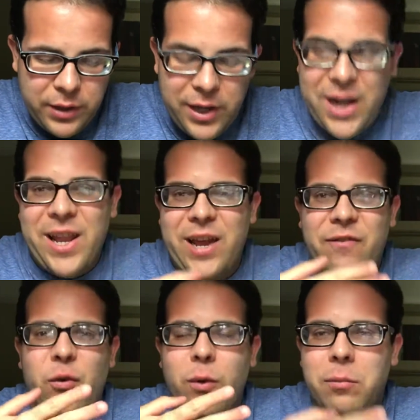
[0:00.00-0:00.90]
It had like
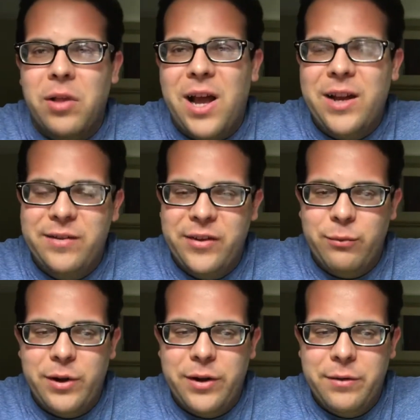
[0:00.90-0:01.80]
4 plots,
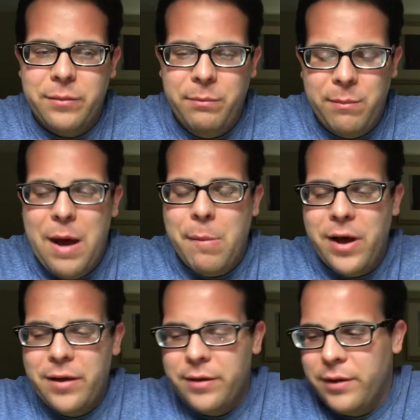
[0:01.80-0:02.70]
this one, Mama.